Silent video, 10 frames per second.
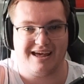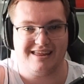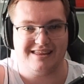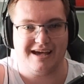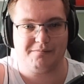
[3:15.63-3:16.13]

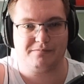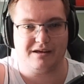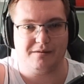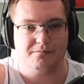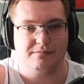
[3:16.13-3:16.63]
yep
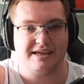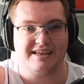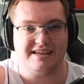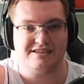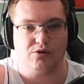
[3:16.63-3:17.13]

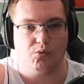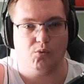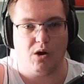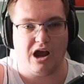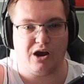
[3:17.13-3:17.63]
Mickey's
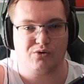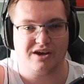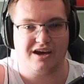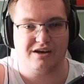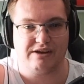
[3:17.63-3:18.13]
Wild
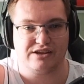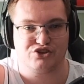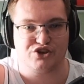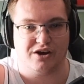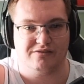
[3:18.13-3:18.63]

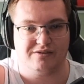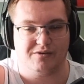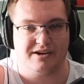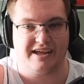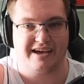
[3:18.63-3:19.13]
Adventure from
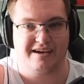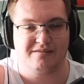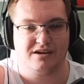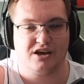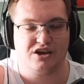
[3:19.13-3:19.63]
one here.
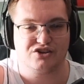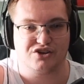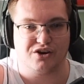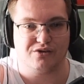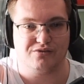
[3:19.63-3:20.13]

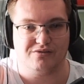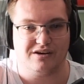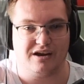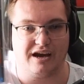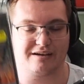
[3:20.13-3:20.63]
So
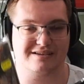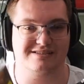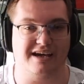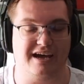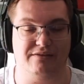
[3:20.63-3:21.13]
like I
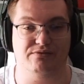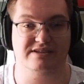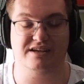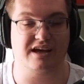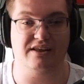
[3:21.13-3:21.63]
said,
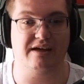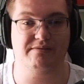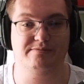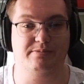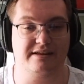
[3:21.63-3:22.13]
this I
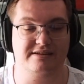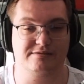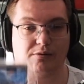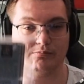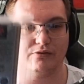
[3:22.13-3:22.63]
never played
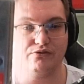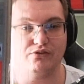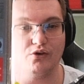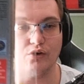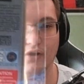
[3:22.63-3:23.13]
this one
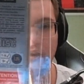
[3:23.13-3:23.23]
before.